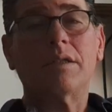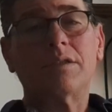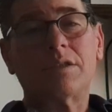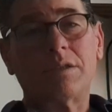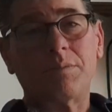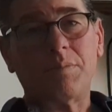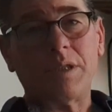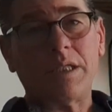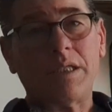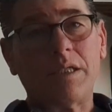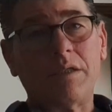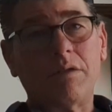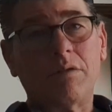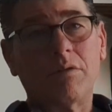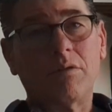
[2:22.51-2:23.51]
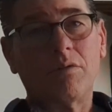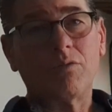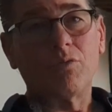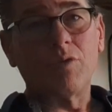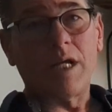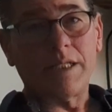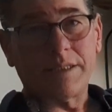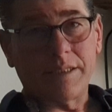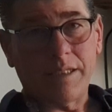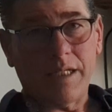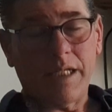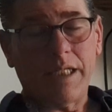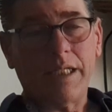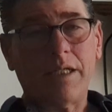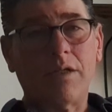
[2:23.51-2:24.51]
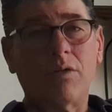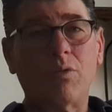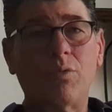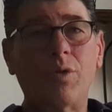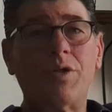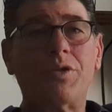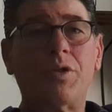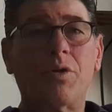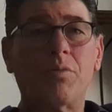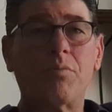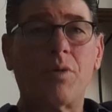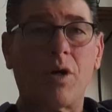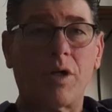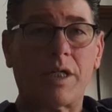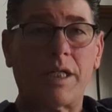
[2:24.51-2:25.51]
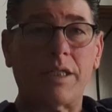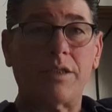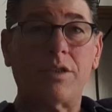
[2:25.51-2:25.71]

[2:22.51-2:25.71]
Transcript: to be resonating with your market,